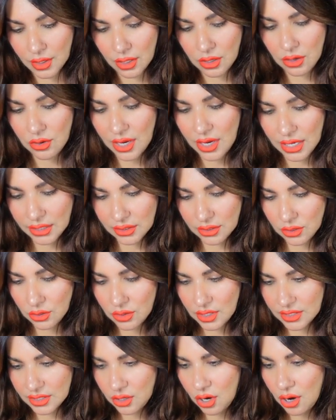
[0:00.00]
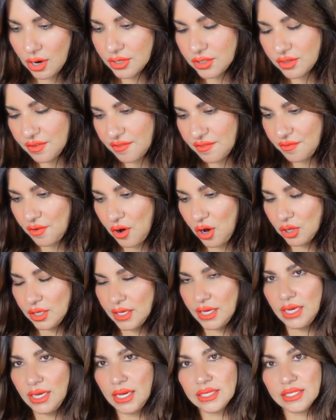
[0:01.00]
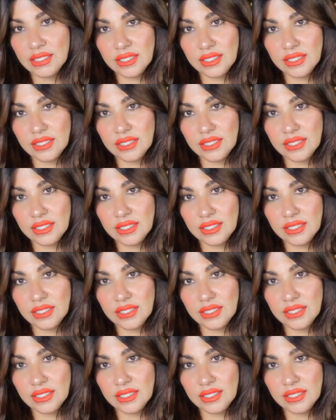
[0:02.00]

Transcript: Okay, so these cards are falling, and